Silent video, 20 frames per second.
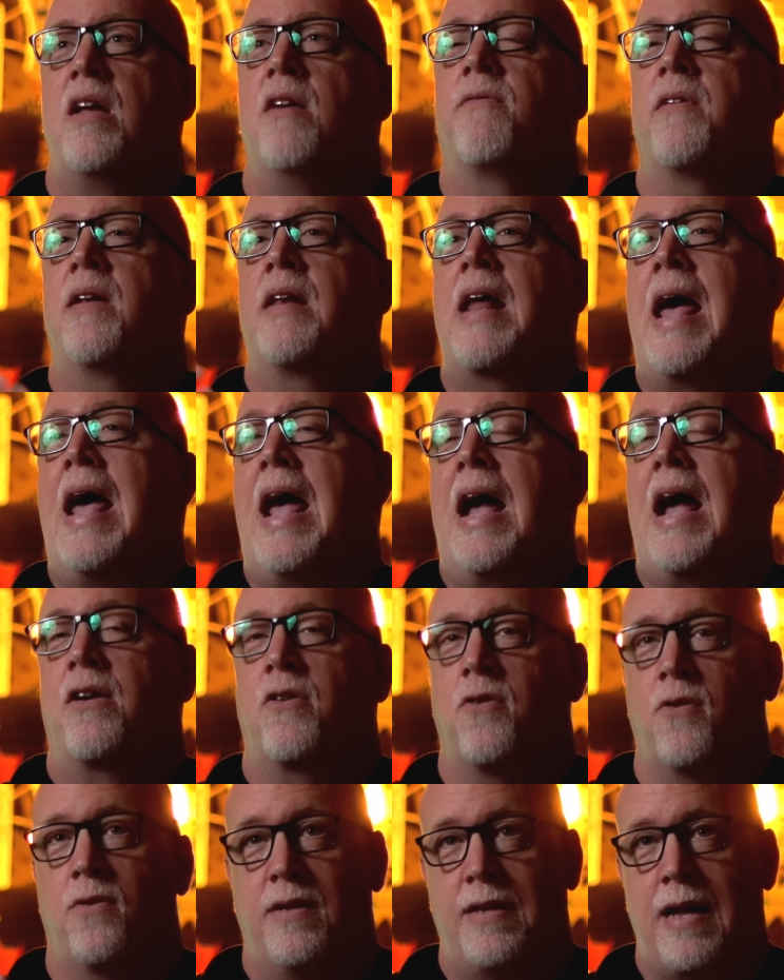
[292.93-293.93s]
If an
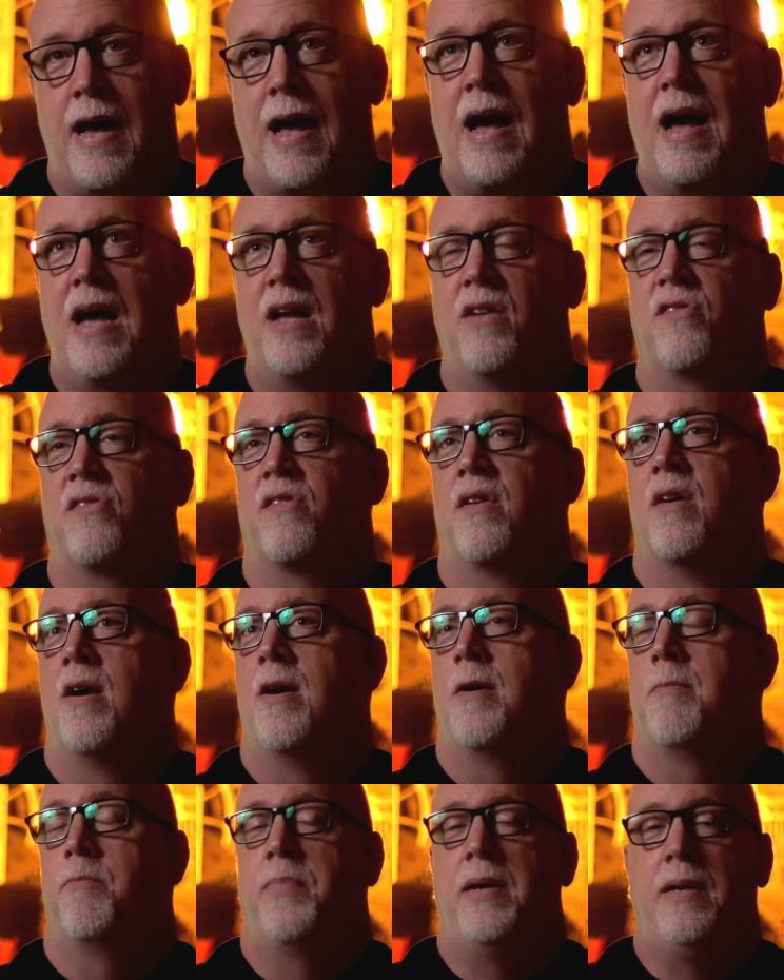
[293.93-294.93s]
actor dies,
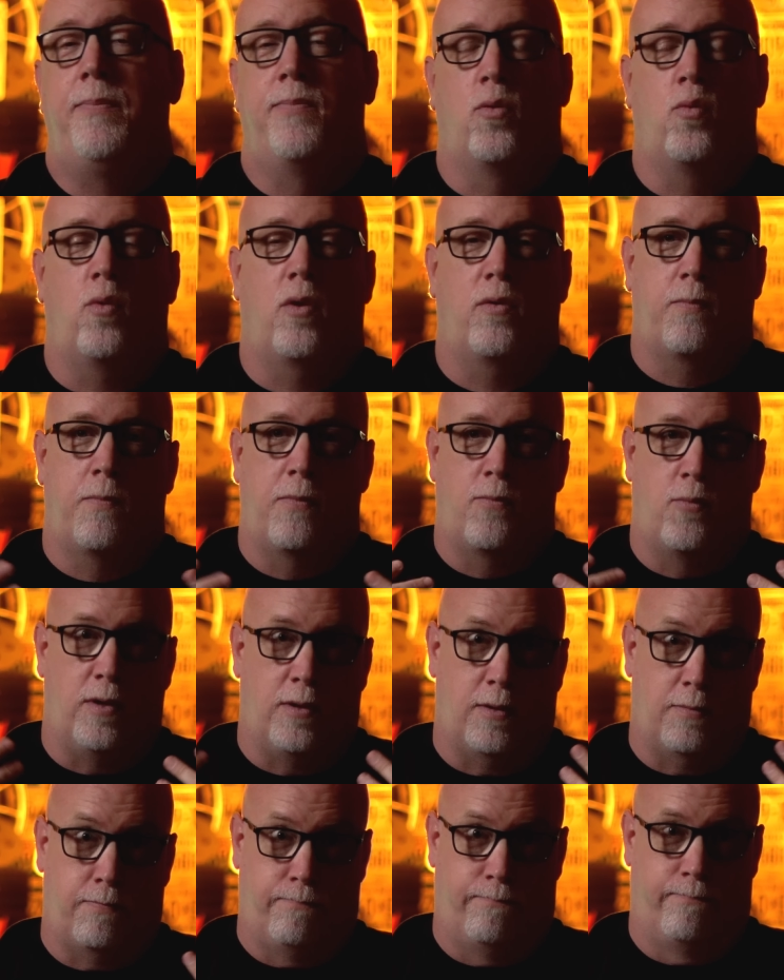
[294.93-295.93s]
people will,
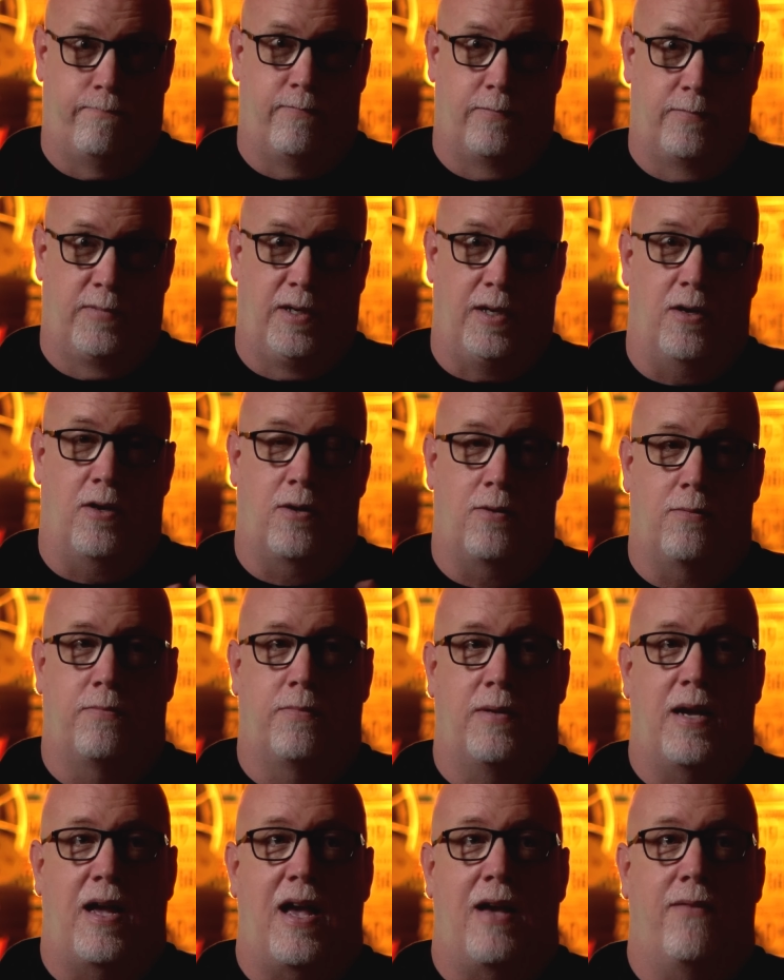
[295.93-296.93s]
will you know,
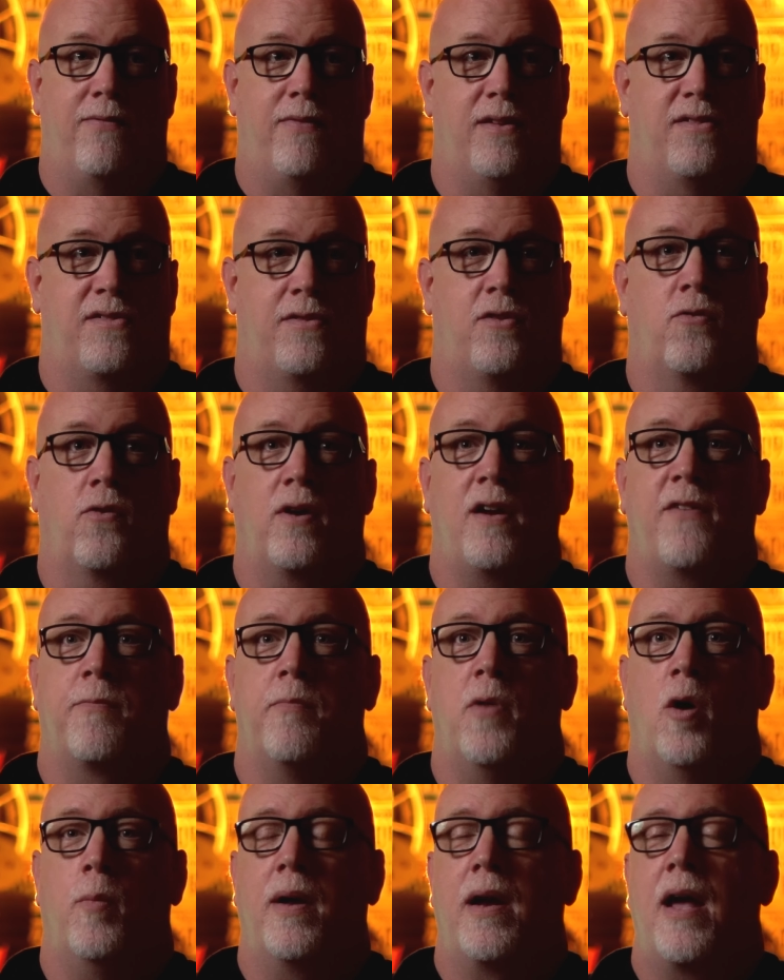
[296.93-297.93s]
have this grief
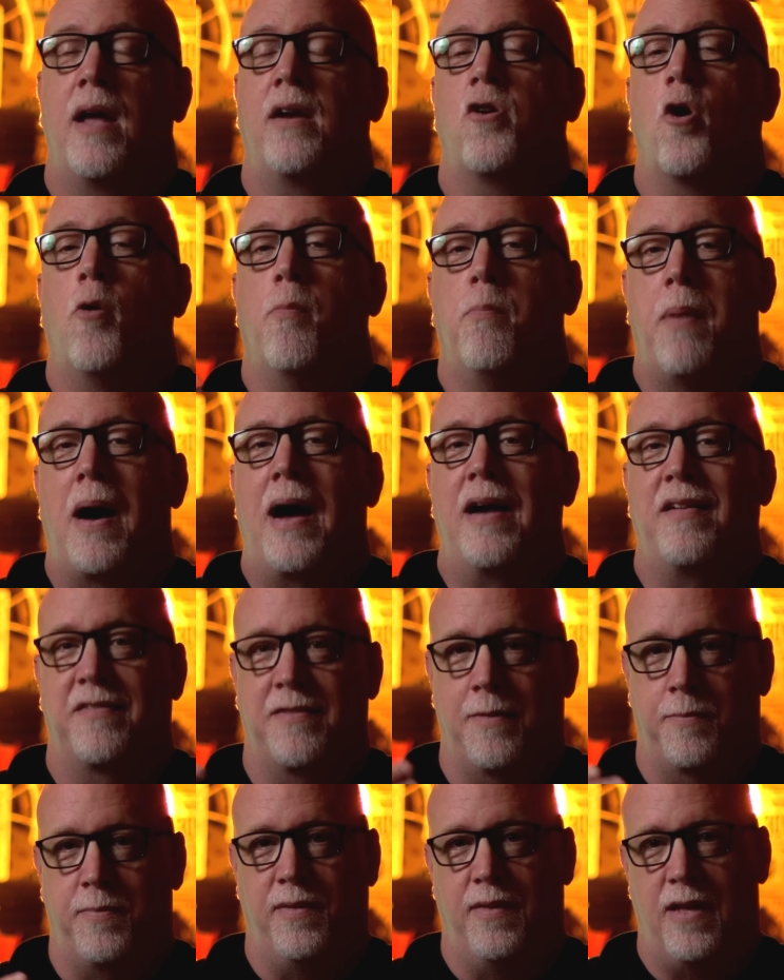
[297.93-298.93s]
moment and go buy
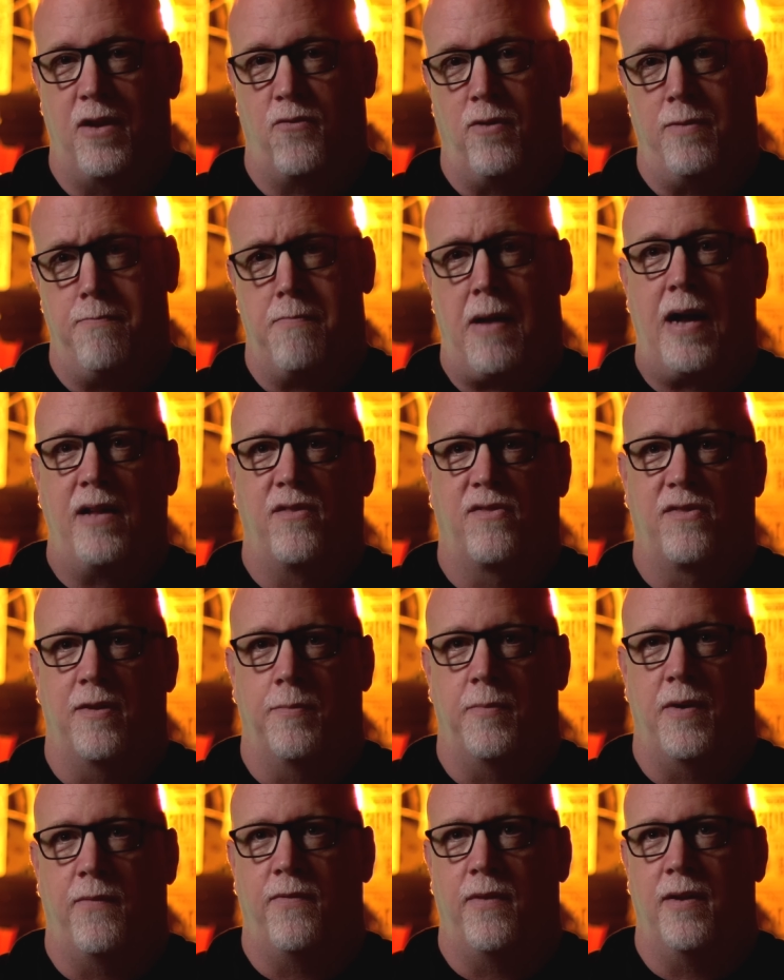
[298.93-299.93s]
something that reminds
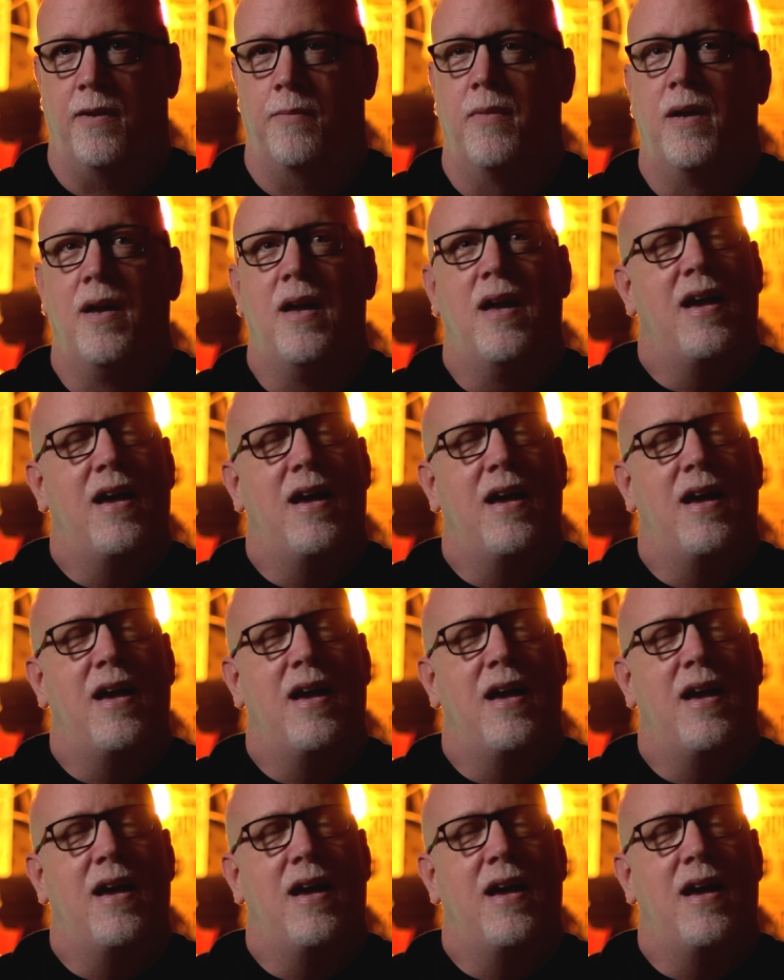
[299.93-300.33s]
them of them.